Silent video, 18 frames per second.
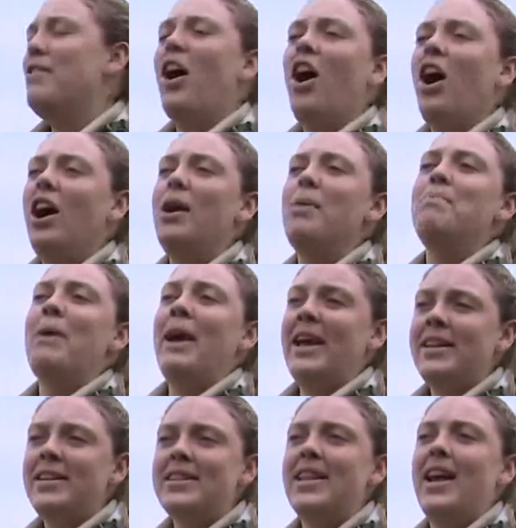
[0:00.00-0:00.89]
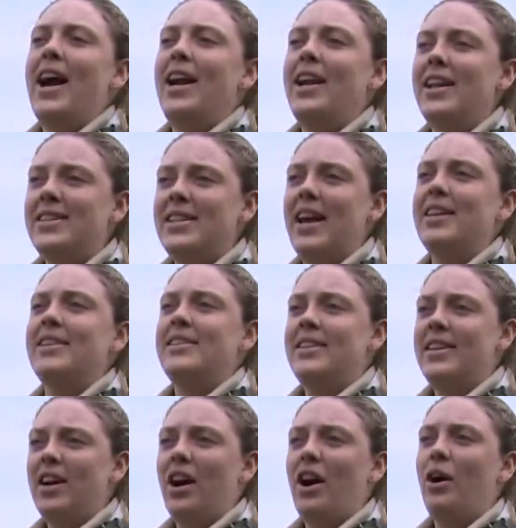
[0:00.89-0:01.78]
Our baseline is at
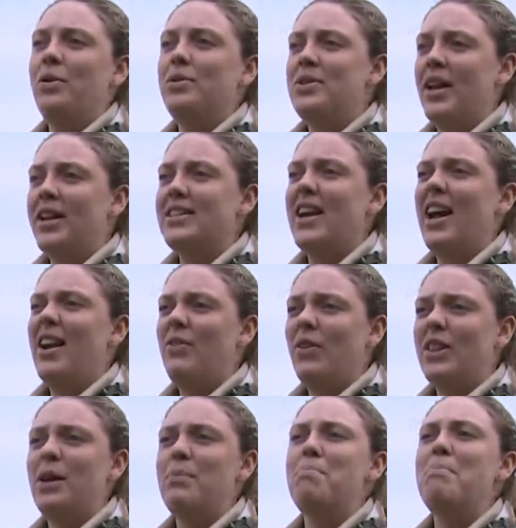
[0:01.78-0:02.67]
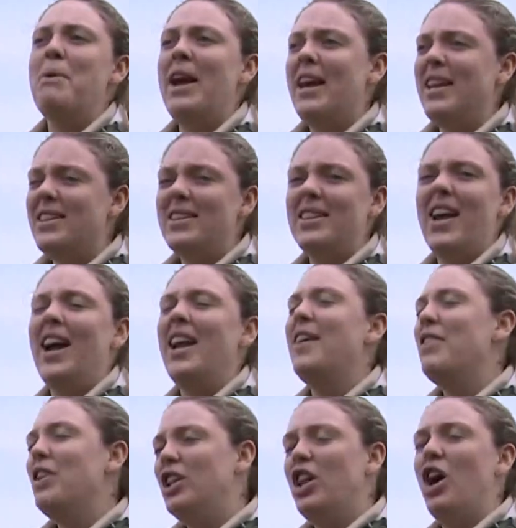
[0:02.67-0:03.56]
0, so that's kind of what the
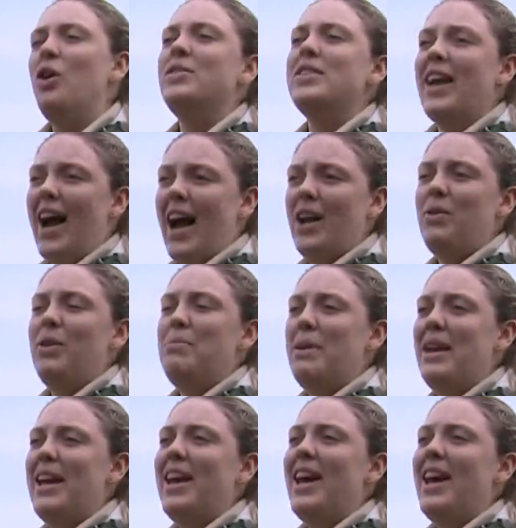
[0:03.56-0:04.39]
baseline of a low tide would be.